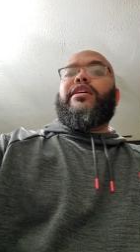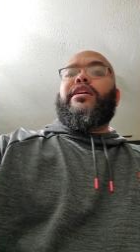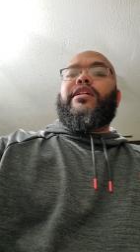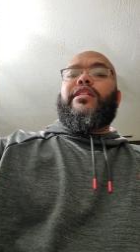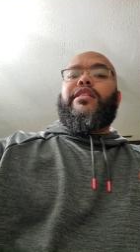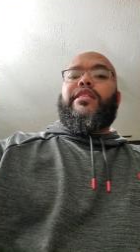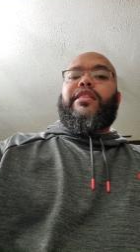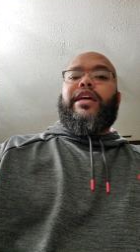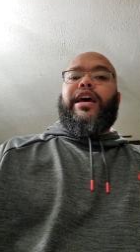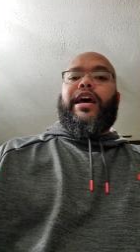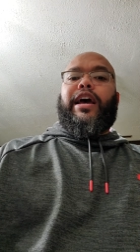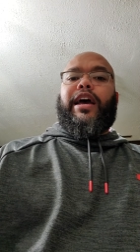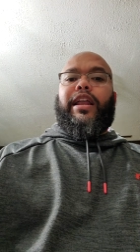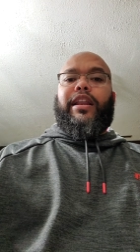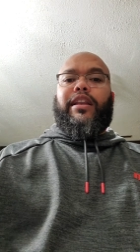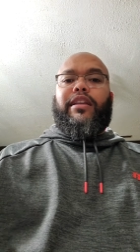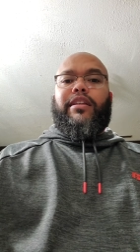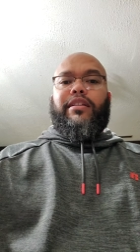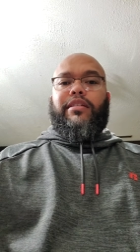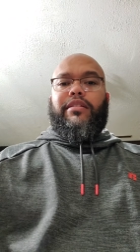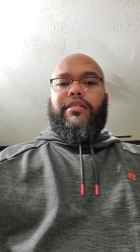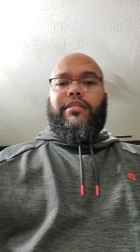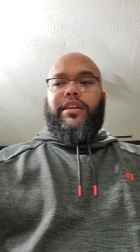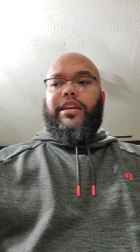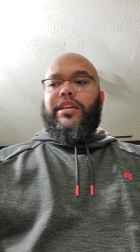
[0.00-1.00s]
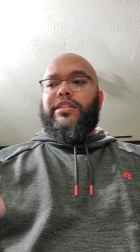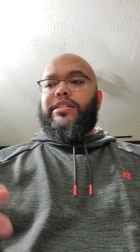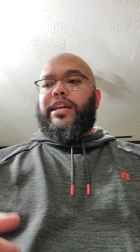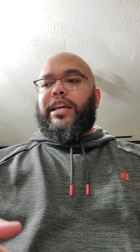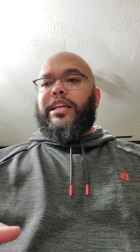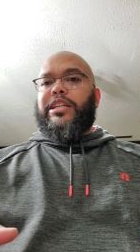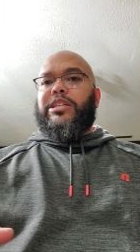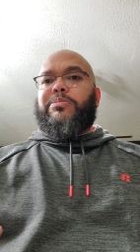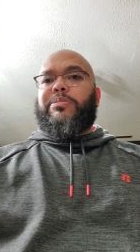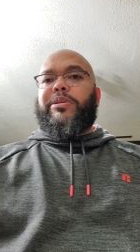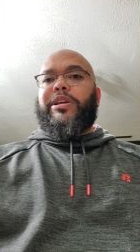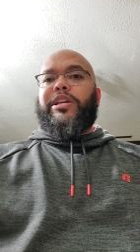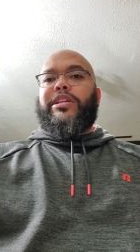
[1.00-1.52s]
that his
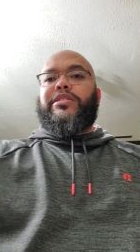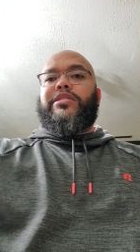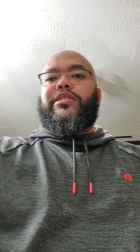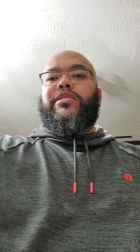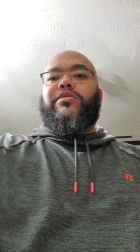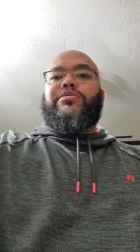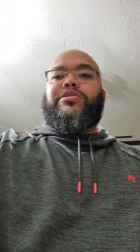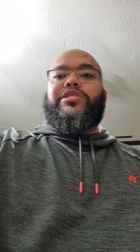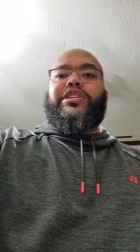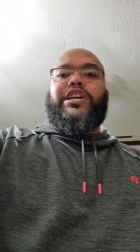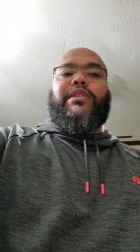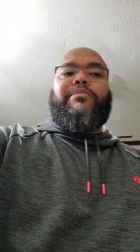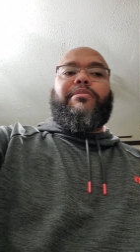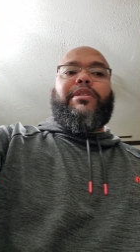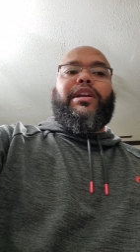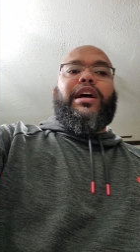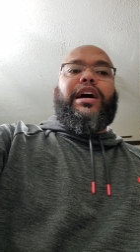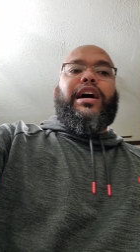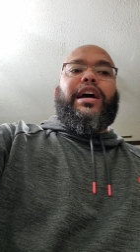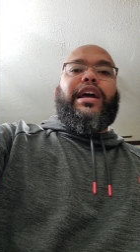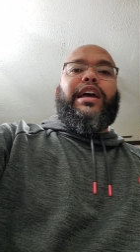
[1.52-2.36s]
HPs don't jam at high